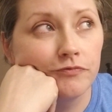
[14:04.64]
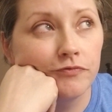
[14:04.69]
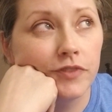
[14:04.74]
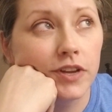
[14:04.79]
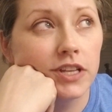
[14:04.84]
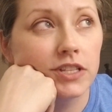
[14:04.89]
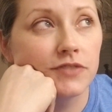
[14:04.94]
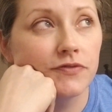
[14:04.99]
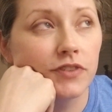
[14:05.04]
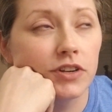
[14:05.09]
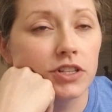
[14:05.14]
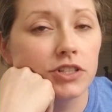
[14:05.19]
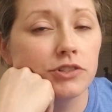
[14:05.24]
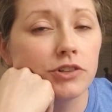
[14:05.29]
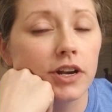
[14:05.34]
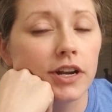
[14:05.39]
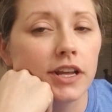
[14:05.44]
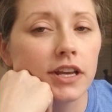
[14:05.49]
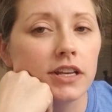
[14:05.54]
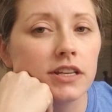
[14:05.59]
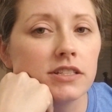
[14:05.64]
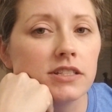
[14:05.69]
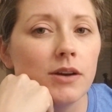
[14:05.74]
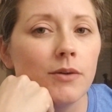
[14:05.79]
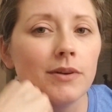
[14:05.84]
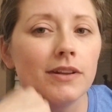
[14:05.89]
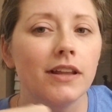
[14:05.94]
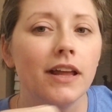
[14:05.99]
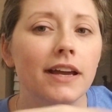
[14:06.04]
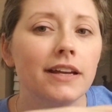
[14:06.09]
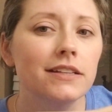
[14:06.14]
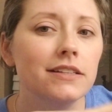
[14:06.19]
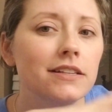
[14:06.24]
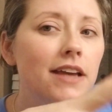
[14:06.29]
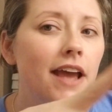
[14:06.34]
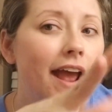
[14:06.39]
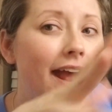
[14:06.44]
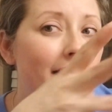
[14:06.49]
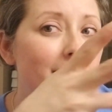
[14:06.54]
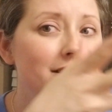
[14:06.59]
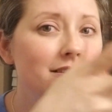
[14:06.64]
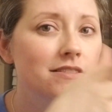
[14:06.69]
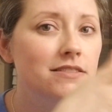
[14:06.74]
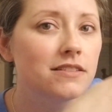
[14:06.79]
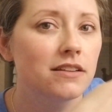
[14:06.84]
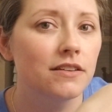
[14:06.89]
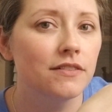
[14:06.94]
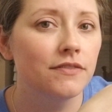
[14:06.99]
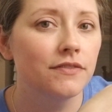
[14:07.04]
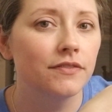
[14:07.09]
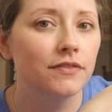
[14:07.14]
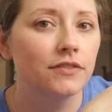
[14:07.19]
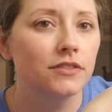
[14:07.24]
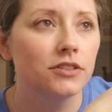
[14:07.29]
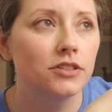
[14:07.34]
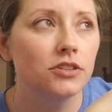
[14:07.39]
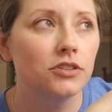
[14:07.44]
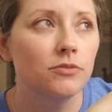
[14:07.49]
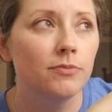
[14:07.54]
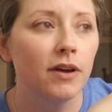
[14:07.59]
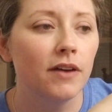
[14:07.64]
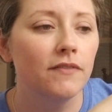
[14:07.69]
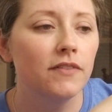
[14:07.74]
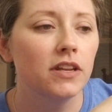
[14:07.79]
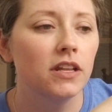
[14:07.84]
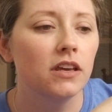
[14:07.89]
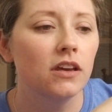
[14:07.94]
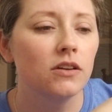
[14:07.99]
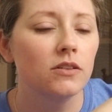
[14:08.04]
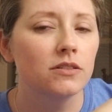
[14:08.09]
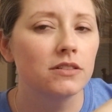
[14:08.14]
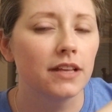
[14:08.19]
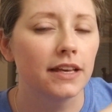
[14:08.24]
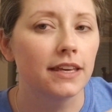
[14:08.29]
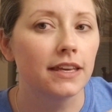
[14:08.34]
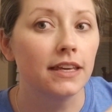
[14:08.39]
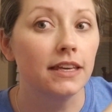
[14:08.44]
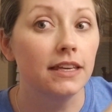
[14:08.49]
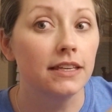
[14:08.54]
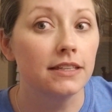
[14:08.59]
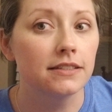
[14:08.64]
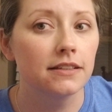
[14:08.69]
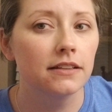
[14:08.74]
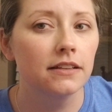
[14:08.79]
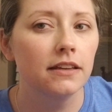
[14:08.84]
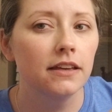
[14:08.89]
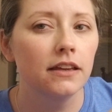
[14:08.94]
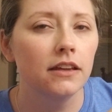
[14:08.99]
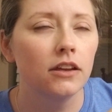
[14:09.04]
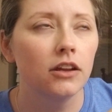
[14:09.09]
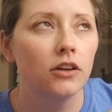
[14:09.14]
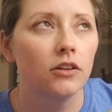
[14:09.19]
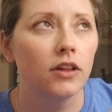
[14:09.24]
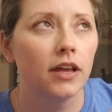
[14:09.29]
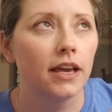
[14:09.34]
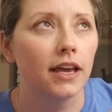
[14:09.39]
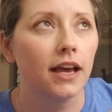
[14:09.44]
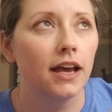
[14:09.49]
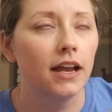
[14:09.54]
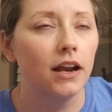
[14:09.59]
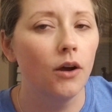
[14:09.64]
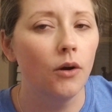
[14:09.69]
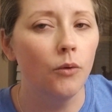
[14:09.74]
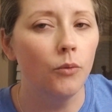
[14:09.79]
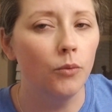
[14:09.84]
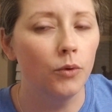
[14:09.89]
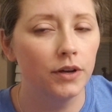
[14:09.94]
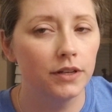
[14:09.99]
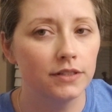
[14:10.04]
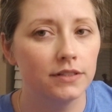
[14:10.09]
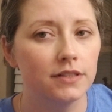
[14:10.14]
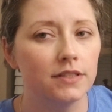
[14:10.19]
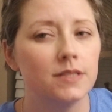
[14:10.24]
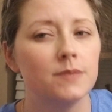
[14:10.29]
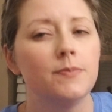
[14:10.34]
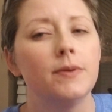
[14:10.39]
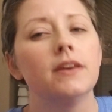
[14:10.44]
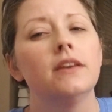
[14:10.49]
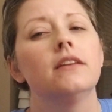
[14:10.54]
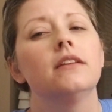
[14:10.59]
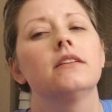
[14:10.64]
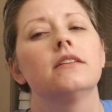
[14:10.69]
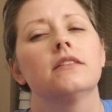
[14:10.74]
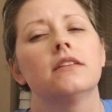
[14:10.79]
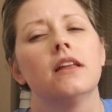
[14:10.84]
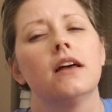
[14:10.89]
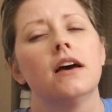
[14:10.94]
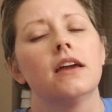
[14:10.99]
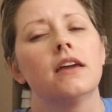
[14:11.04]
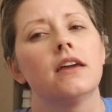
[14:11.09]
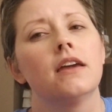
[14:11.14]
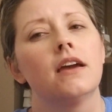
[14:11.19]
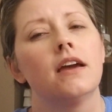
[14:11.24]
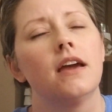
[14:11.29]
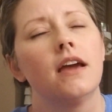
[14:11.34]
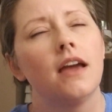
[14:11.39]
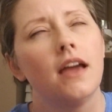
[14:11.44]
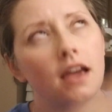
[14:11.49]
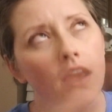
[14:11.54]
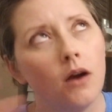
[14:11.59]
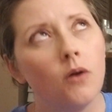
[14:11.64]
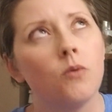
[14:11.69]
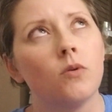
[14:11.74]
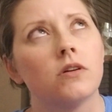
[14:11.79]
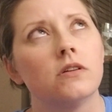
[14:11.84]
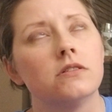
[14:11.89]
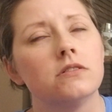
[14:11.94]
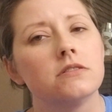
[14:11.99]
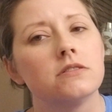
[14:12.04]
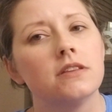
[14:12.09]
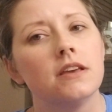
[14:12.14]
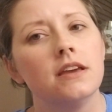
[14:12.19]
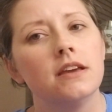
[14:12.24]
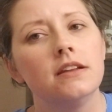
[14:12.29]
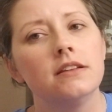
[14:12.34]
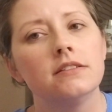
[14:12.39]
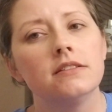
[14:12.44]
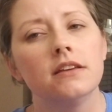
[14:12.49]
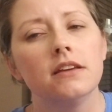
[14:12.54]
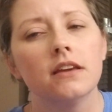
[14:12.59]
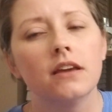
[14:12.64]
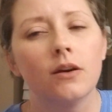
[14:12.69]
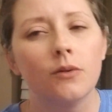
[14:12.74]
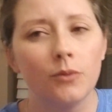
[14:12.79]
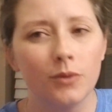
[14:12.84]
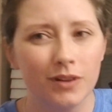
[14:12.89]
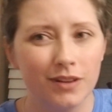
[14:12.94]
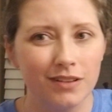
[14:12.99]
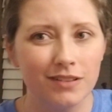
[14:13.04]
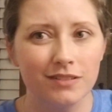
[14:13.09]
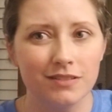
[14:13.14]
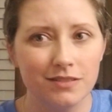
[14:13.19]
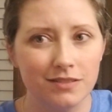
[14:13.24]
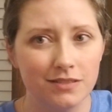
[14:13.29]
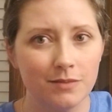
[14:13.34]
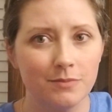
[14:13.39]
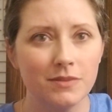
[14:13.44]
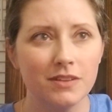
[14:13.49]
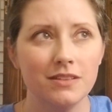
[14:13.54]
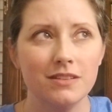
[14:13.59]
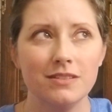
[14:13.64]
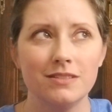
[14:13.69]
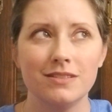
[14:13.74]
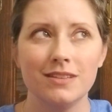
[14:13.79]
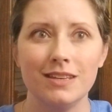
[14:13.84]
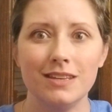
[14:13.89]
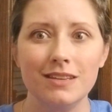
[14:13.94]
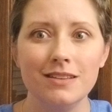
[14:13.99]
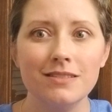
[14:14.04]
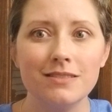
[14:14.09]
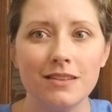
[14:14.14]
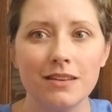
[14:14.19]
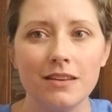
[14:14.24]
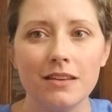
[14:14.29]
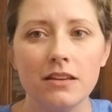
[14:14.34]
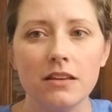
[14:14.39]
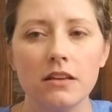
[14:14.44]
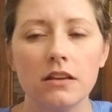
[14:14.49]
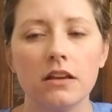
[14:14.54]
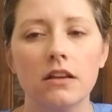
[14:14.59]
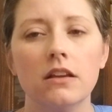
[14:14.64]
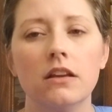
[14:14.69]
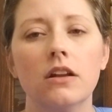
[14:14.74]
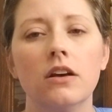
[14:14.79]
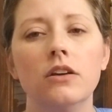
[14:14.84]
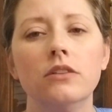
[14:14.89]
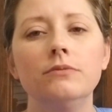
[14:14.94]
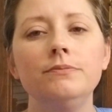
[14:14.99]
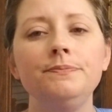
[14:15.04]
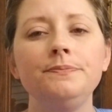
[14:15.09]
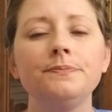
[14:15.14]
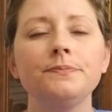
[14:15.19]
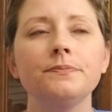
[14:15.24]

It's frustrating because I would like to add stuff to my videos like easily, you know, like I don't want to spend like hours editing. I want something that's easy, and